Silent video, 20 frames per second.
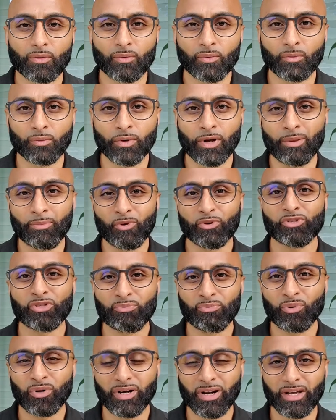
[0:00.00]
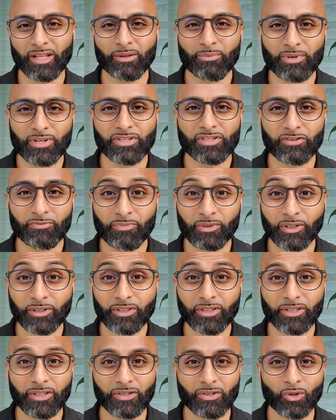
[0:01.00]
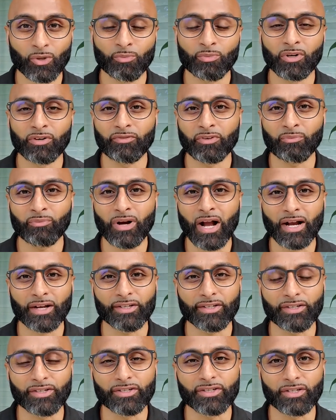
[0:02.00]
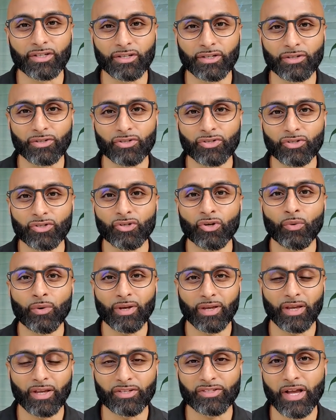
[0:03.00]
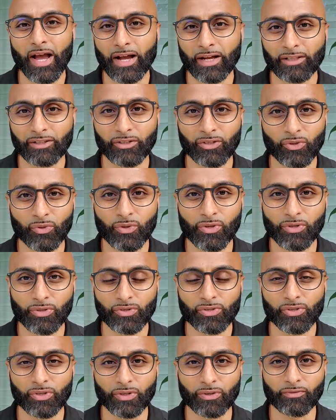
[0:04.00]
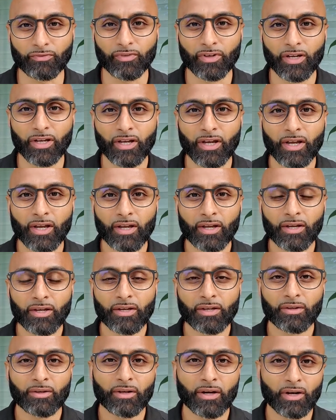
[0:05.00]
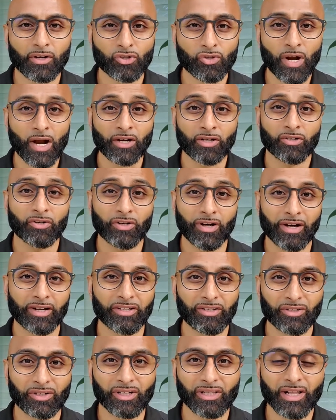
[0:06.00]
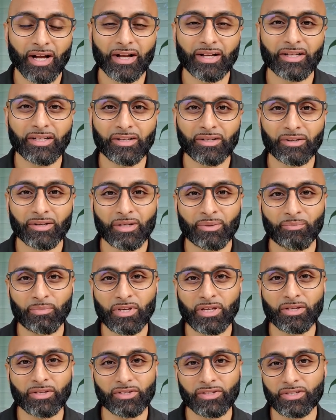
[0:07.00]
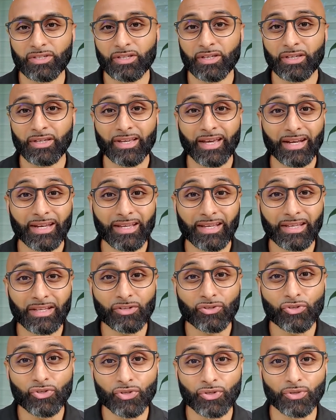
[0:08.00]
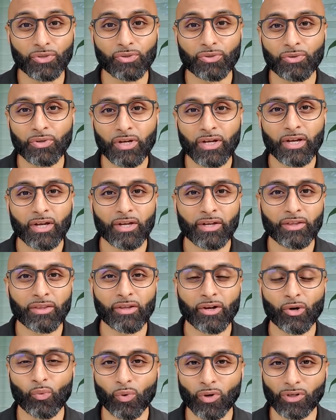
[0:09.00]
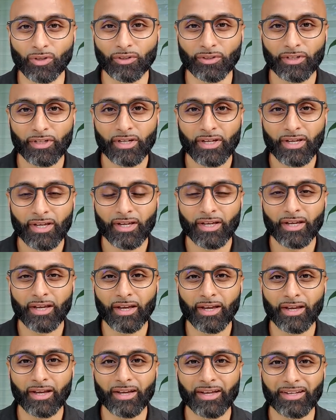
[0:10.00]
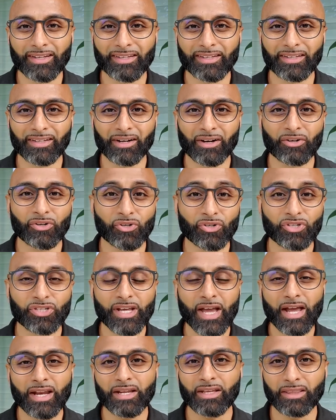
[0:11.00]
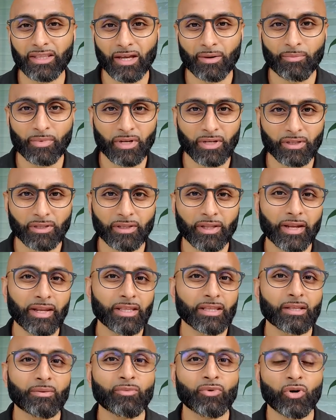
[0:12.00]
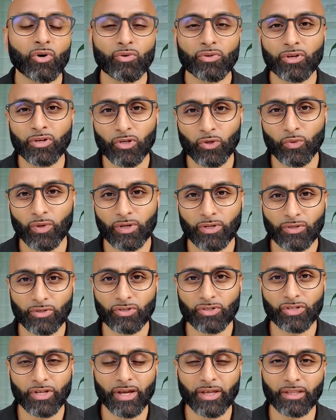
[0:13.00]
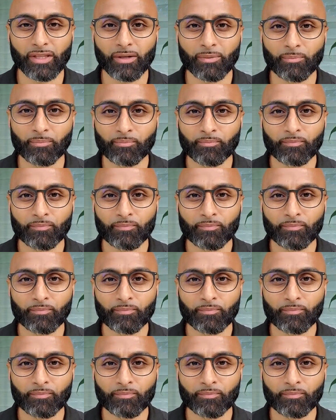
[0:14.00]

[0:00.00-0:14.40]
One of the most important elements of building your perfect practice is knowing exactly who you serve. Attracting your ideal client means getting into their world and understanding them and letting them know that you understand them